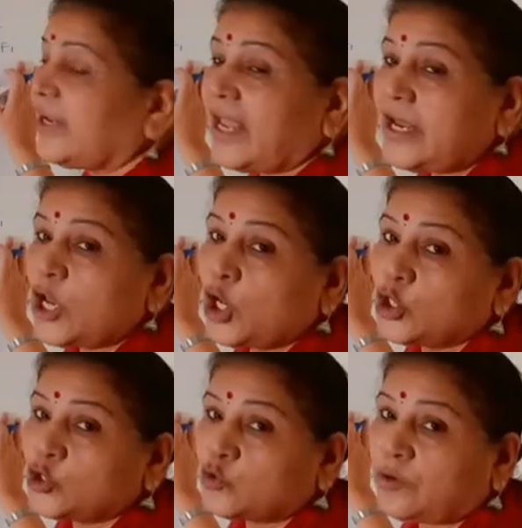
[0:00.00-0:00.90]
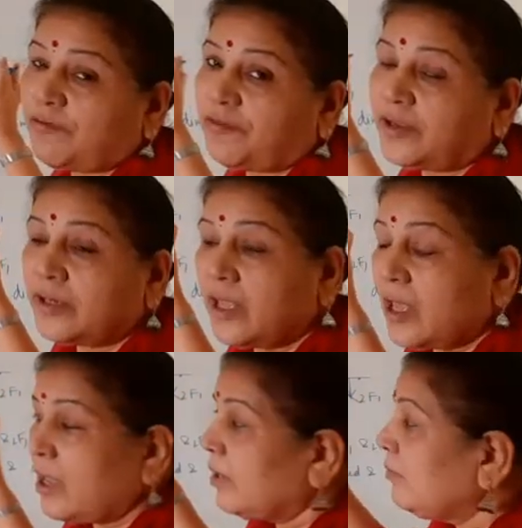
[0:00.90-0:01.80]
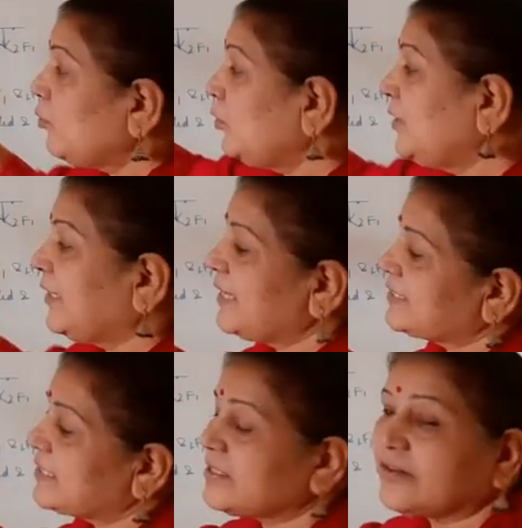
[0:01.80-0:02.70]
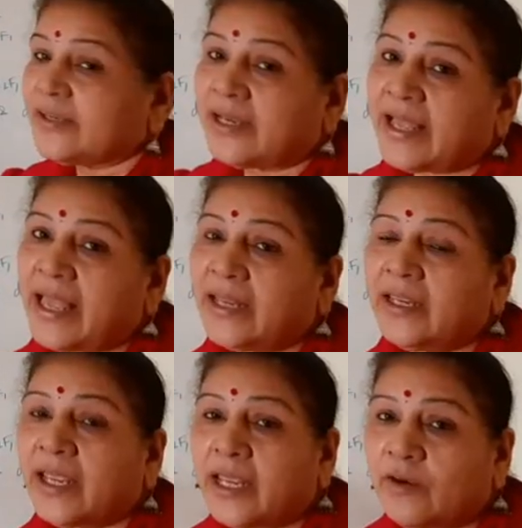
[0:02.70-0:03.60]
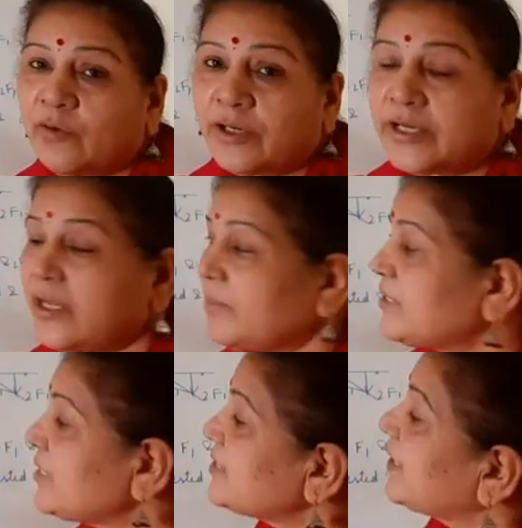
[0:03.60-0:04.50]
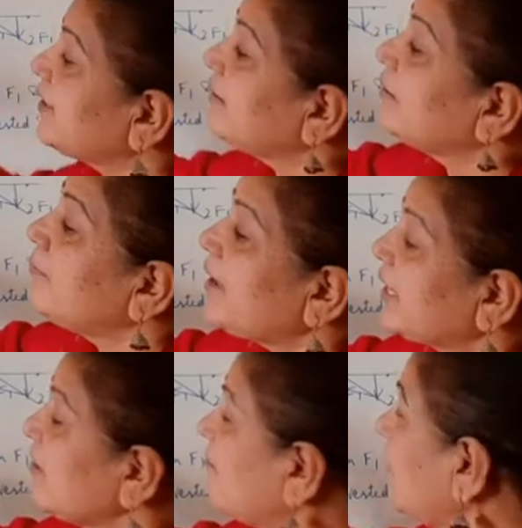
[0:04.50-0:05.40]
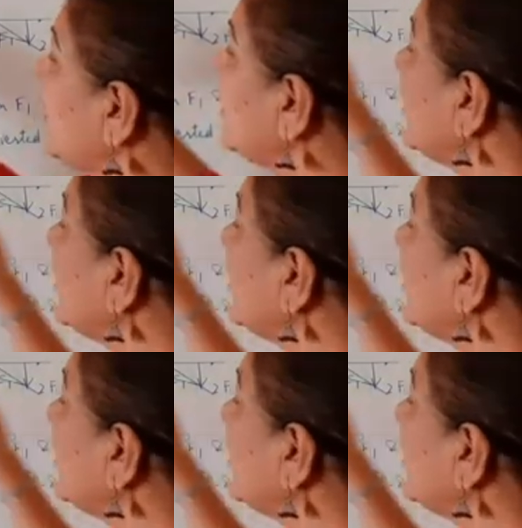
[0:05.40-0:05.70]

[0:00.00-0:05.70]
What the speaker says: and 2f1. Both the cases real and inverted images. Here magnified,